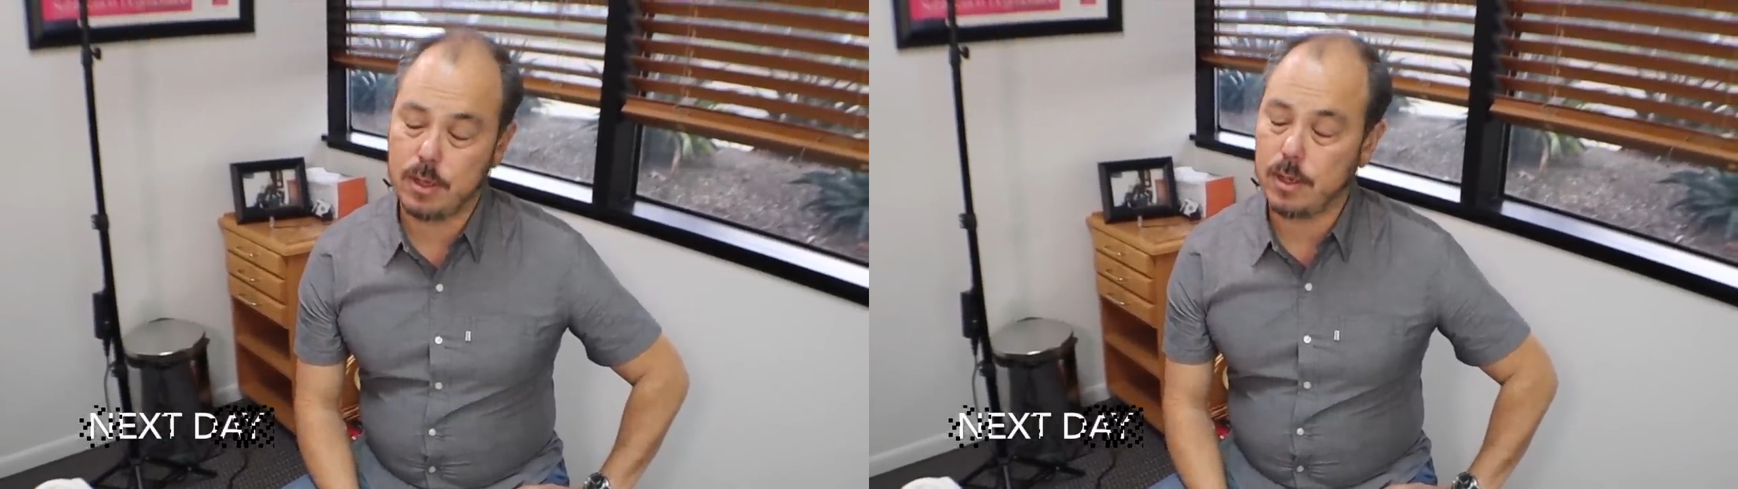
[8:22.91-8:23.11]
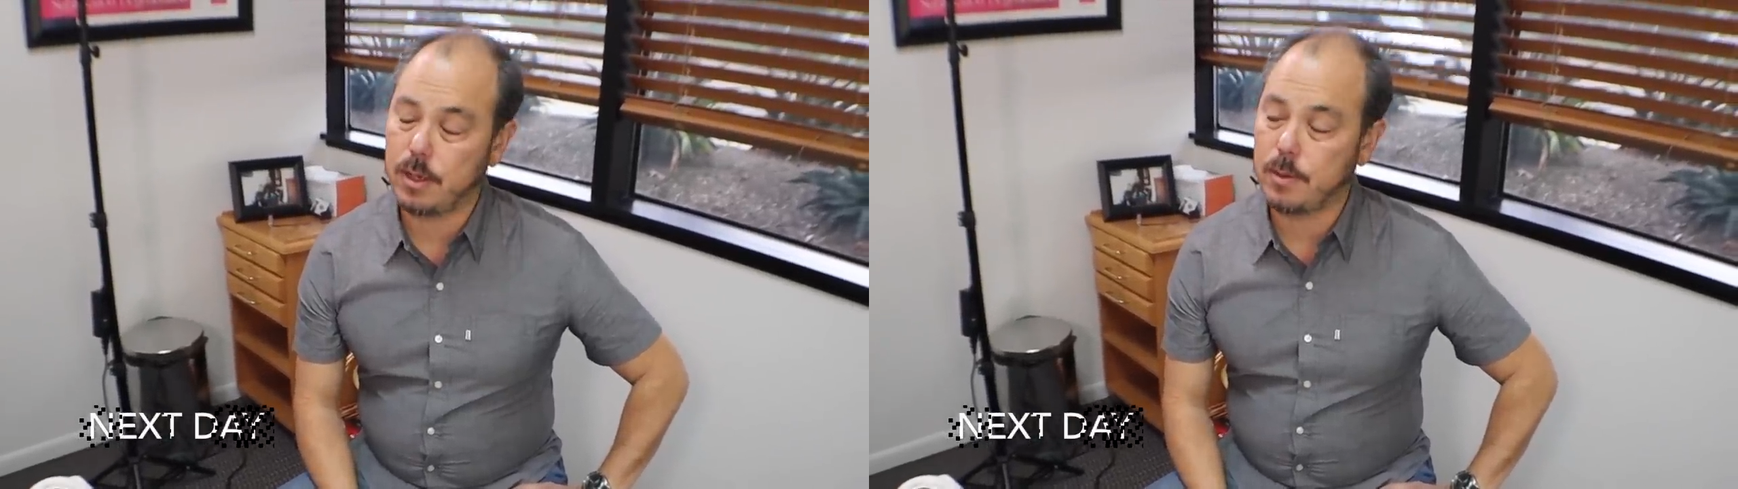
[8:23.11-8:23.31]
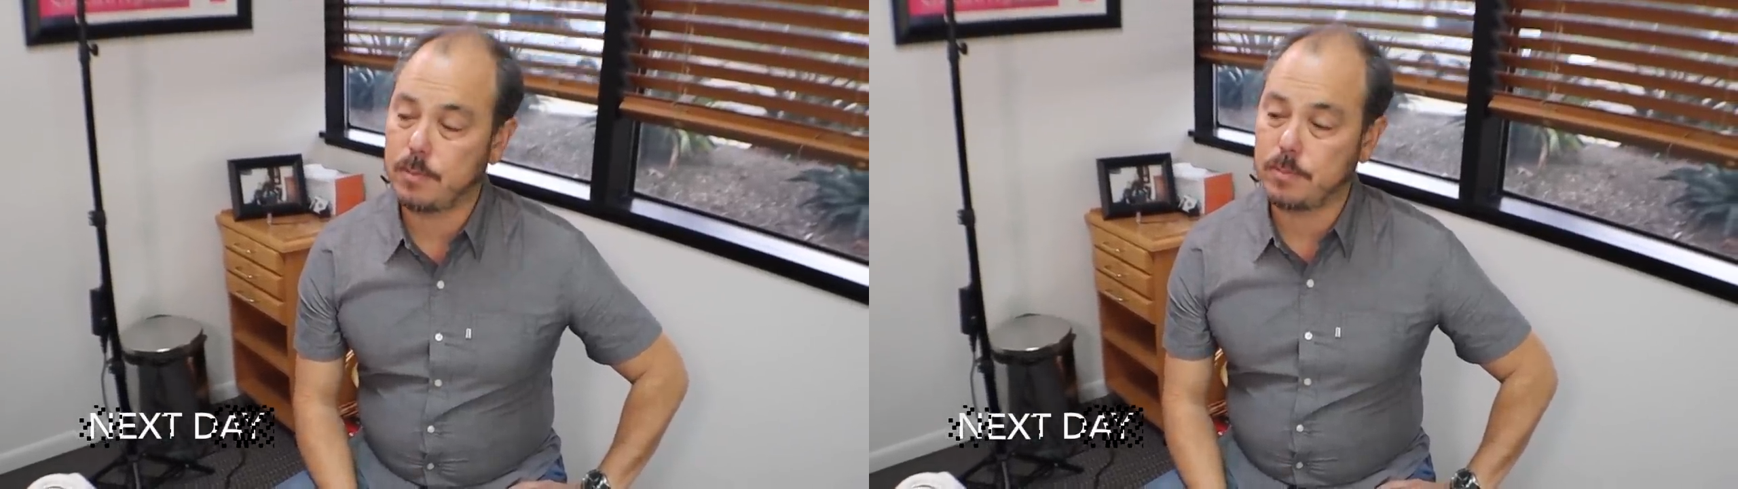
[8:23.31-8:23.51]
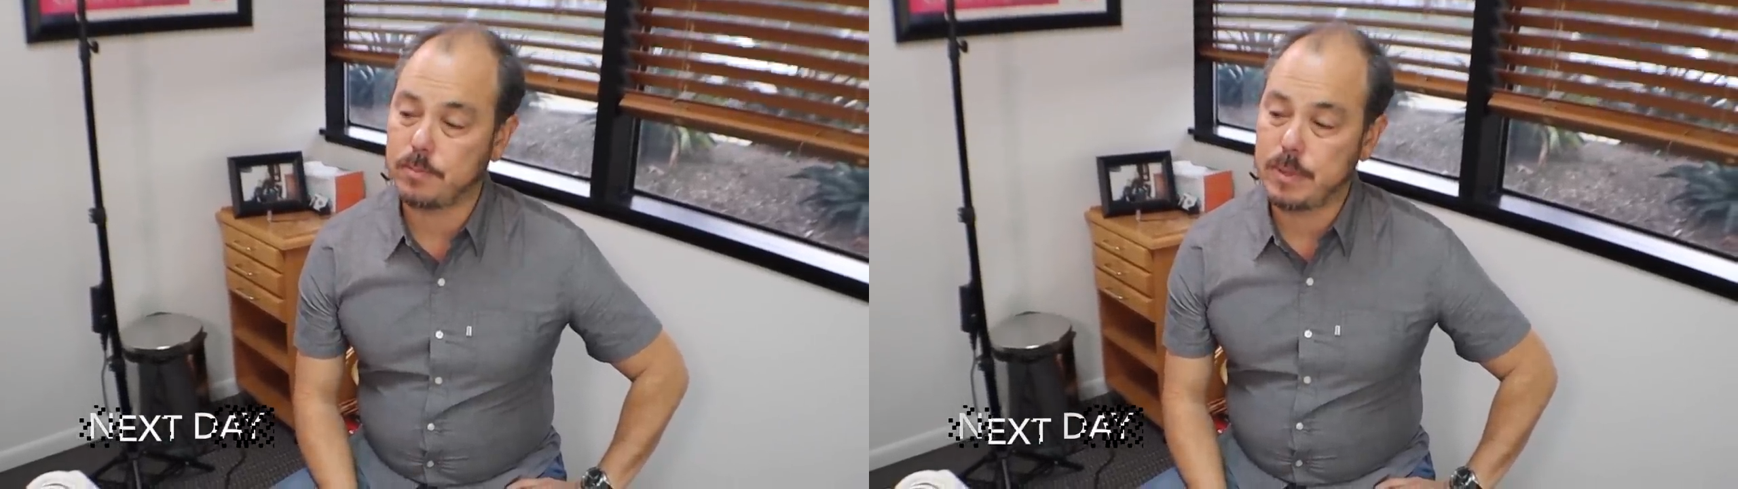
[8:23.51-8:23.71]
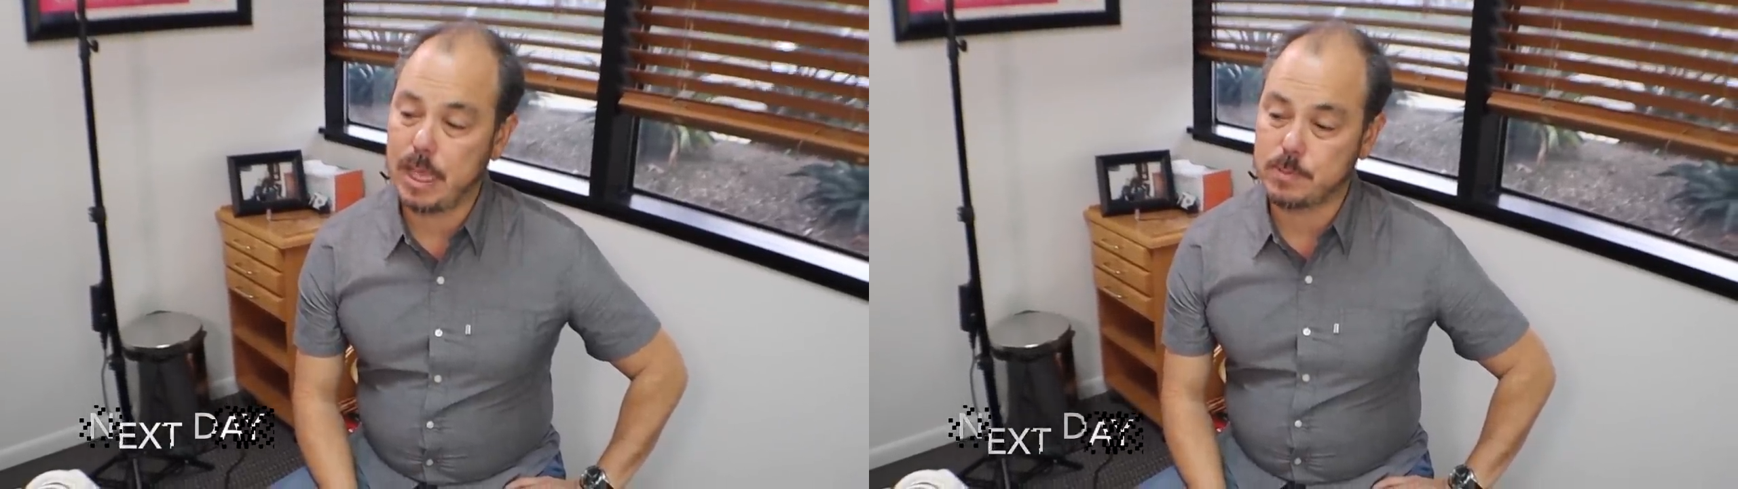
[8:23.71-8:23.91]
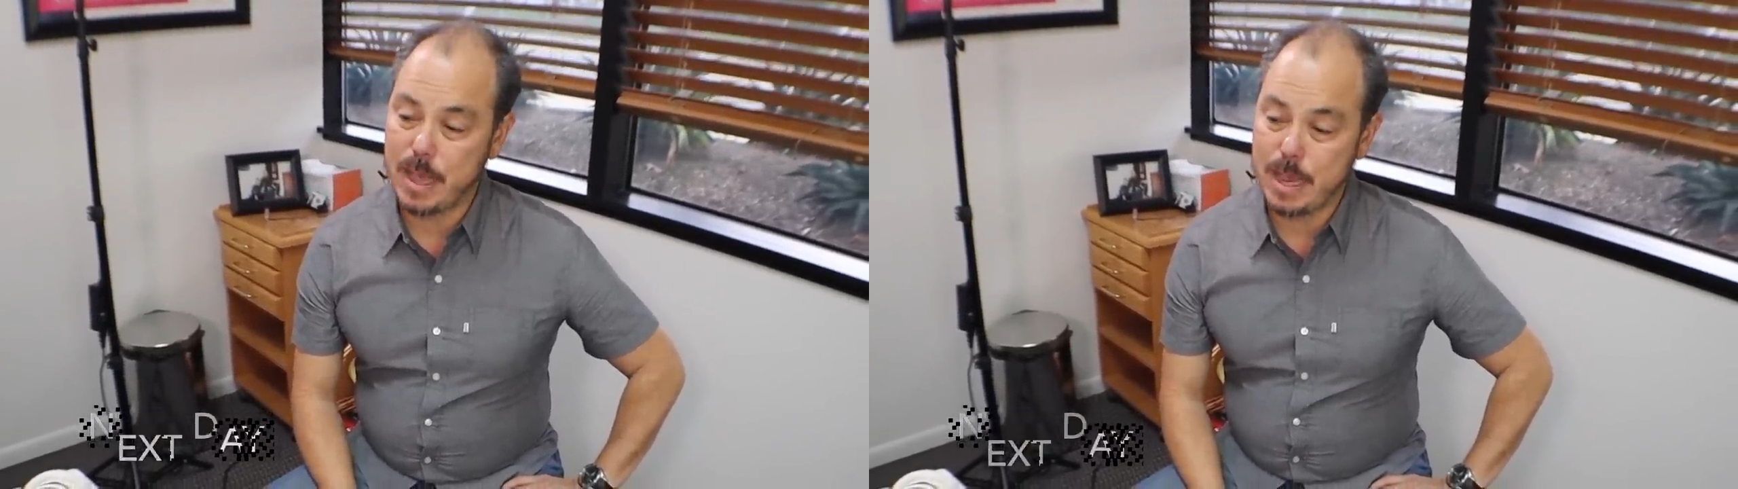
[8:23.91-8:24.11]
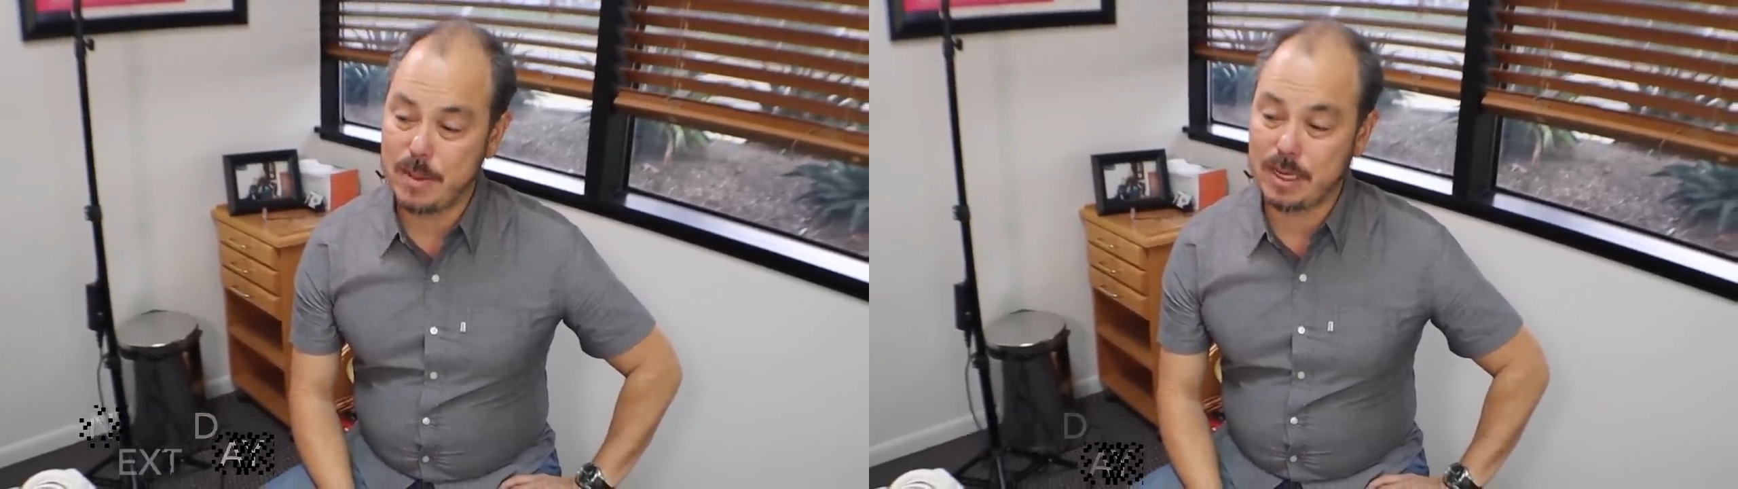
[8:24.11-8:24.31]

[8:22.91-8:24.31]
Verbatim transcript: Um, he has pain